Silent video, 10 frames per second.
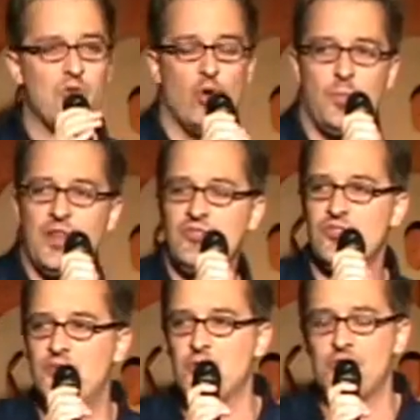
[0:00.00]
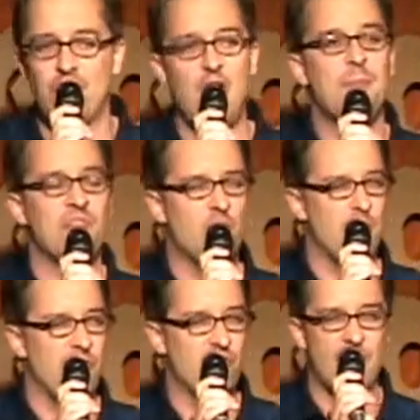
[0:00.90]
up, the whole place is filled with topless
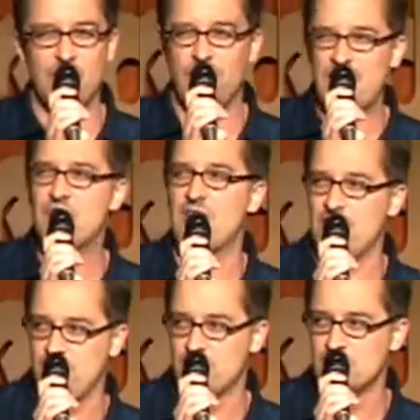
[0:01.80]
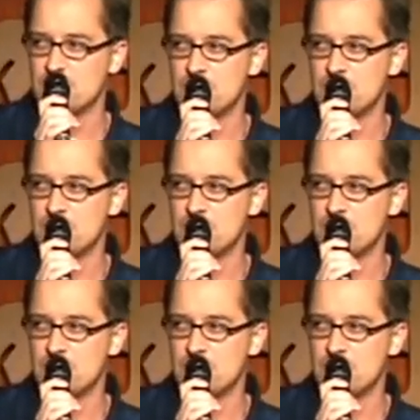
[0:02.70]
women and transvestites.